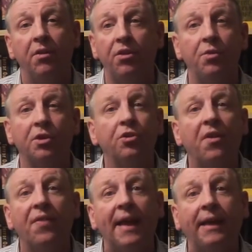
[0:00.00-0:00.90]
they were
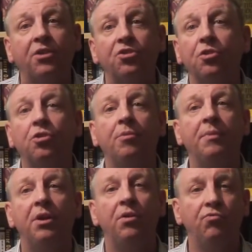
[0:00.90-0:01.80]
going to thank us and
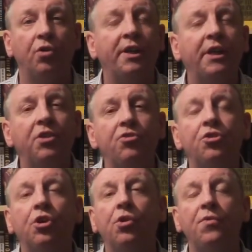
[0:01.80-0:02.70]
come running in
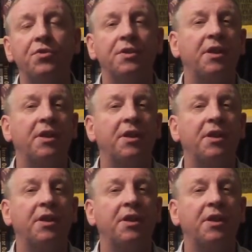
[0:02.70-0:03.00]
droves.